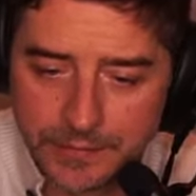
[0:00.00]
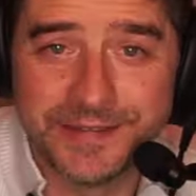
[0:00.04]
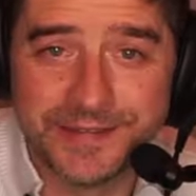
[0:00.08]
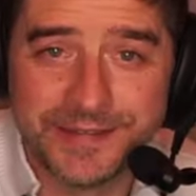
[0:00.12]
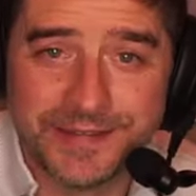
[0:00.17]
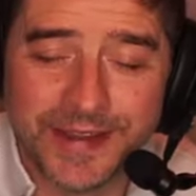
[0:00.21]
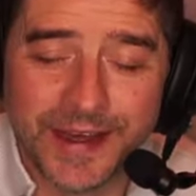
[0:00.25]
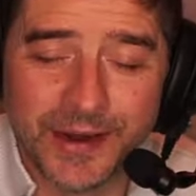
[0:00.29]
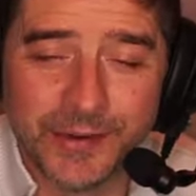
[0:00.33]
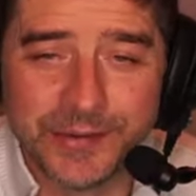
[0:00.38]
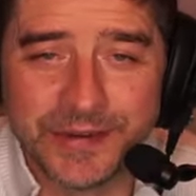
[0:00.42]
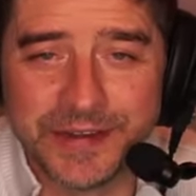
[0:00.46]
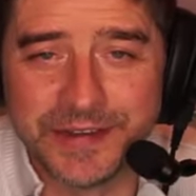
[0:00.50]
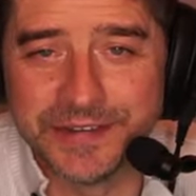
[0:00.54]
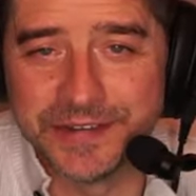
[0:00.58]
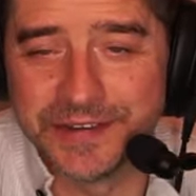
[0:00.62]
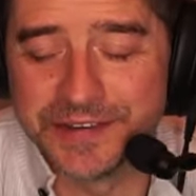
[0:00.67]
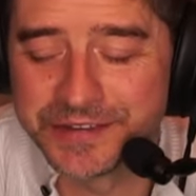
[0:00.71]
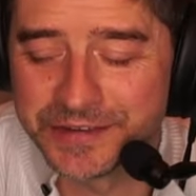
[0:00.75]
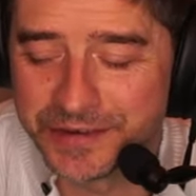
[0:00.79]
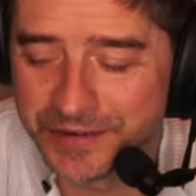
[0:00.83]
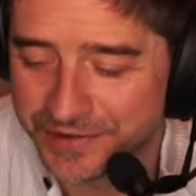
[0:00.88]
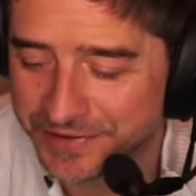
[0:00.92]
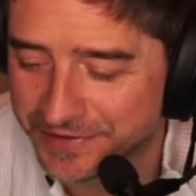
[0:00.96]
How do you
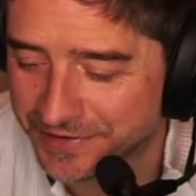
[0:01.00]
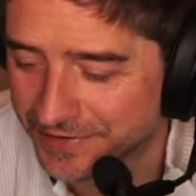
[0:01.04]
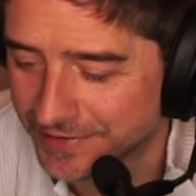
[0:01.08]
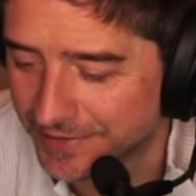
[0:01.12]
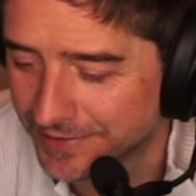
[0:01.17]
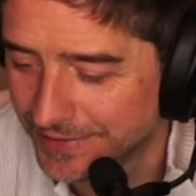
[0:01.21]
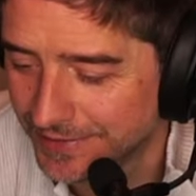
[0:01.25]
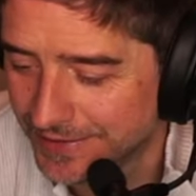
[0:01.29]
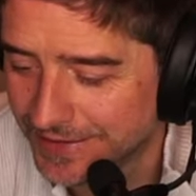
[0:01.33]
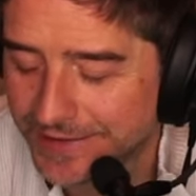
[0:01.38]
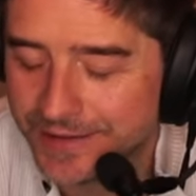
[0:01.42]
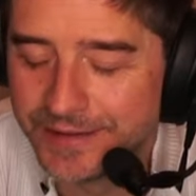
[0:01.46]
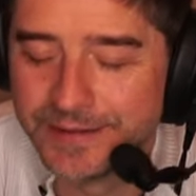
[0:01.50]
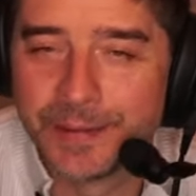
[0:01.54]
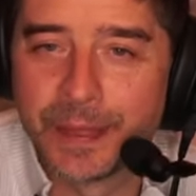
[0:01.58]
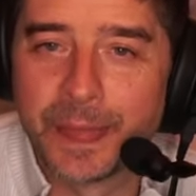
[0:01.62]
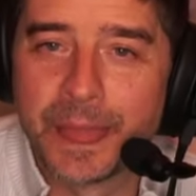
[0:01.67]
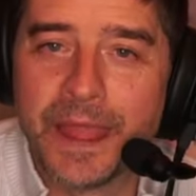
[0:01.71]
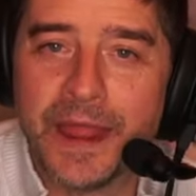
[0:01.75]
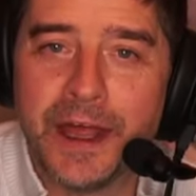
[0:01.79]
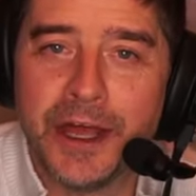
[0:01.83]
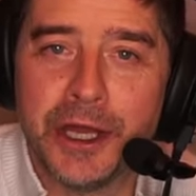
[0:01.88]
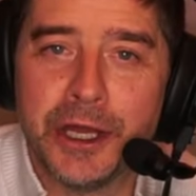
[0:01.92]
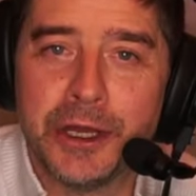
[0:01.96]
discuss
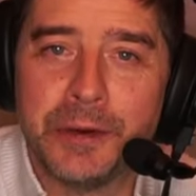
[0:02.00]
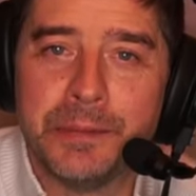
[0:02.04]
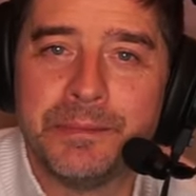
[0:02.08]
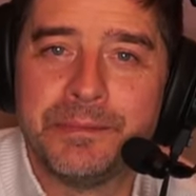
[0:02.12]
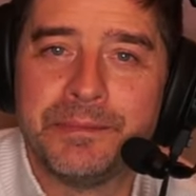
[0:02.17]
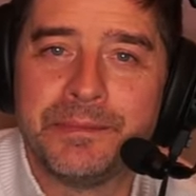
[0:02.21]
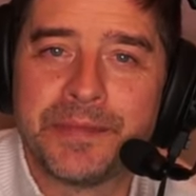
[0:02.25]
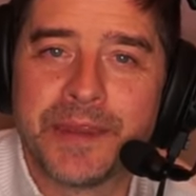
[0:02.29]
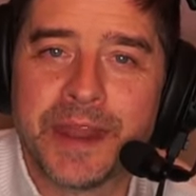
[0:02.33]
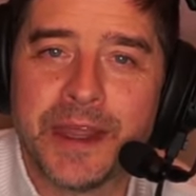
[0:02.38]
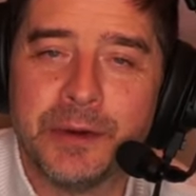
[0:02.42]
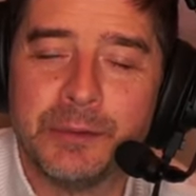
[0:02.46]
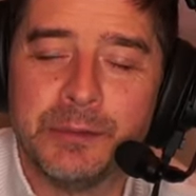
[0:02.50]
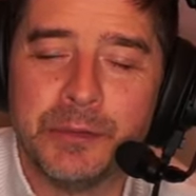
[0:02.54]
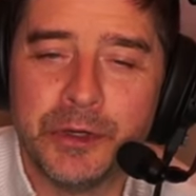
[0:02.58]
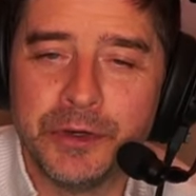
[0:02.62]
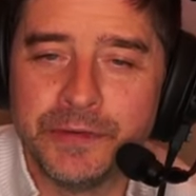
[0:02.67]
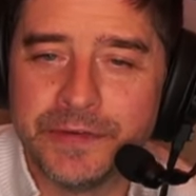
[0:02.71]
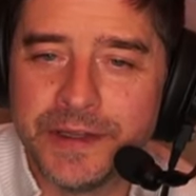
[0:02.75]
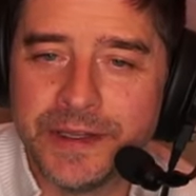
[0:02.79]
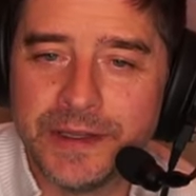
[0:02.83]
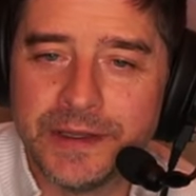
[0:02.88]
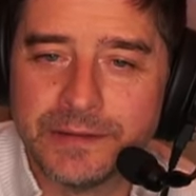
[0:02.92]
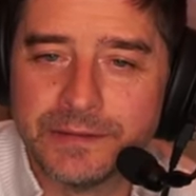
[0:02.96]
a
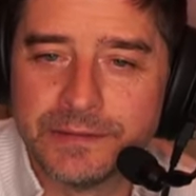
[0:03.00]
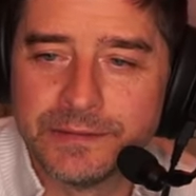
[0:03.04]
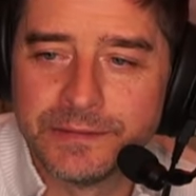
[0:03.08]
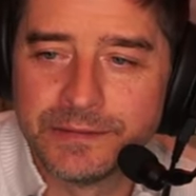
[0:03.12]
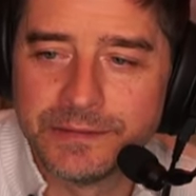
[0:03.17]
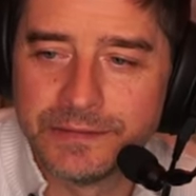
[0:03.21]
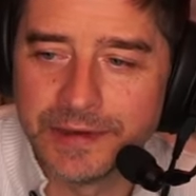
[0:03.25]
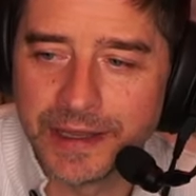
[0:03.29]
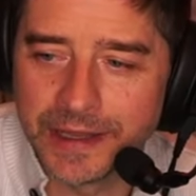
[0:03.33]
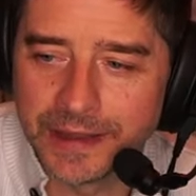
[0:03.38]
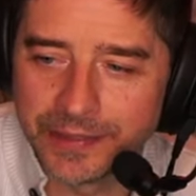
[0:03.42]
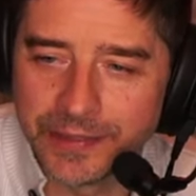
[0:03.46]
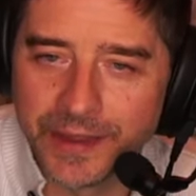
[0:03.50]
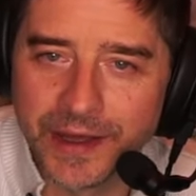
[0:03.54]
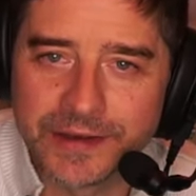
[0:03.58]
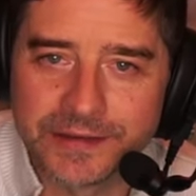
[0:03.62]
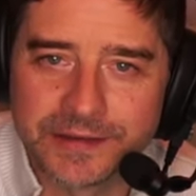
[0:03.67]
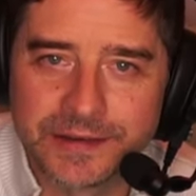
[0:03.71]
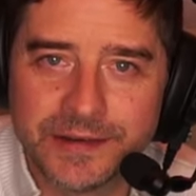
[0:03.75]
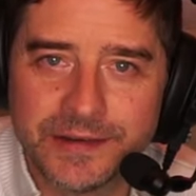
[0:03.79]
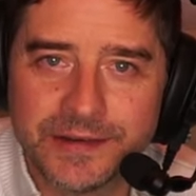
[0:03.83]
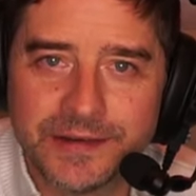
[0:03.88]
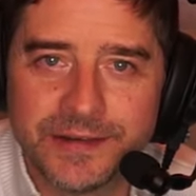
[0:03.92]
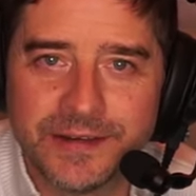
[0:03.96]
movie like that?
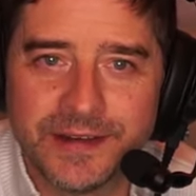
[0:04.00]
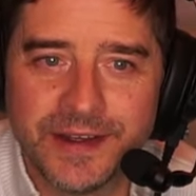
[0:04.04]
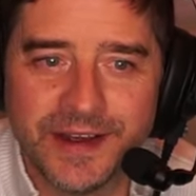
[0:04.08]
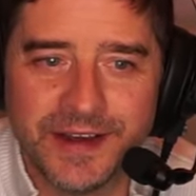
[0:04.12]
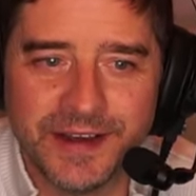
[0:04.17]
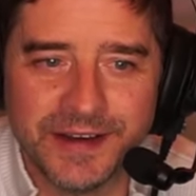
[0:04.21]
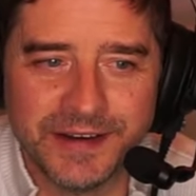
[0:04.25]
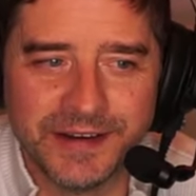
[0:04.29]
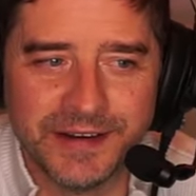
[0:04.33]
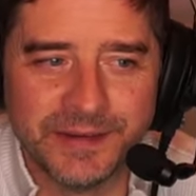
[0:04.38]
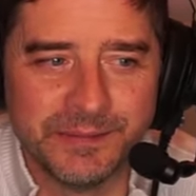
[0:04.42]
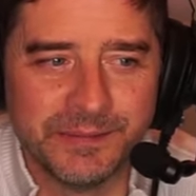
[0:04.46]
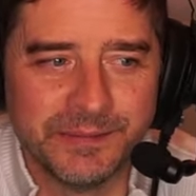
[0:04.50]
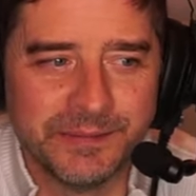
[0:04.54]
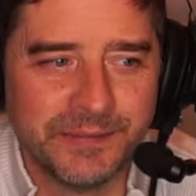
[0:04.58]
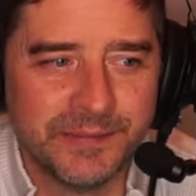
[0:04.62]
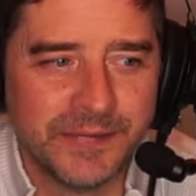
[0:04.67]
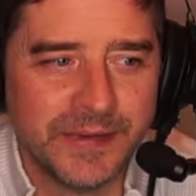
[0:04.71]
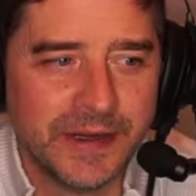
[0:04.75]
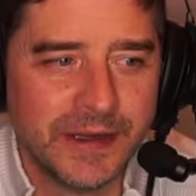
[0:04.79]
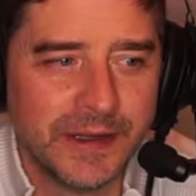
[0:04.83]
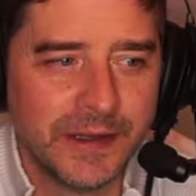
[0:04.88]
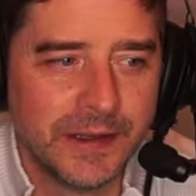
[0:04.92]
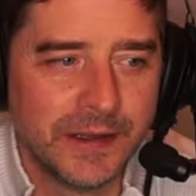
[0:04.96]
You
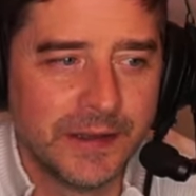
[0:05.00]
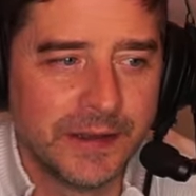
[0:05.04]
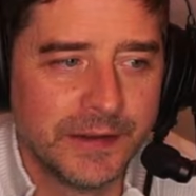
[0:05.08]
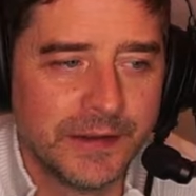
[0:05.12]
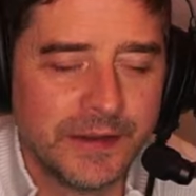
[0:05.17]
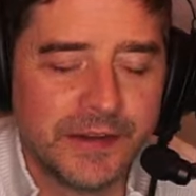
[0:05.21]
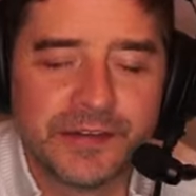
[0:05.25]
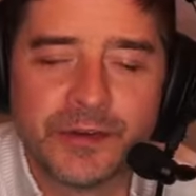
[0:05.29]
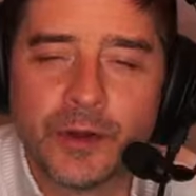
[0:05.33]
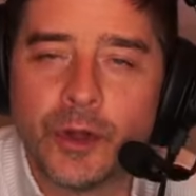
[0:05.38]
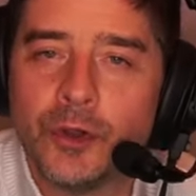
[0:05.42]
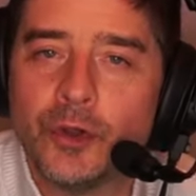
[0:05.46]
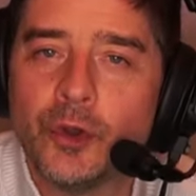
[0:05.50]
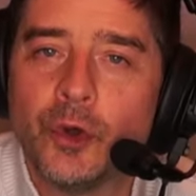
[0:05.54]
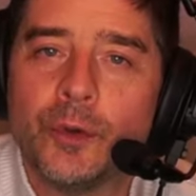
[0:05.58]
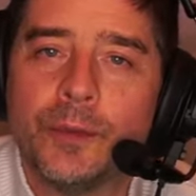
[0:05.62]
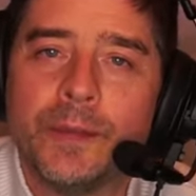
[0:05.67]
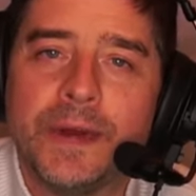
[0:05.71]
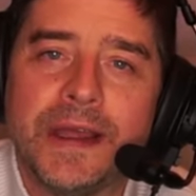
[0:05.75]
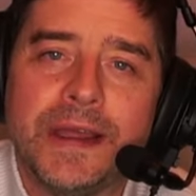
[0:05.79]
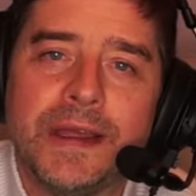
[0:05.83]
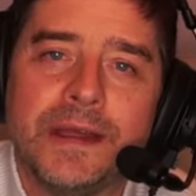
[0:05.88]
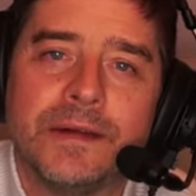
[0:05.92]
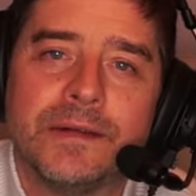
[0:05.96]
all know
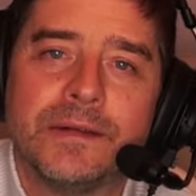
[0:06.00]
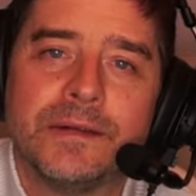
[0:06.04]
me.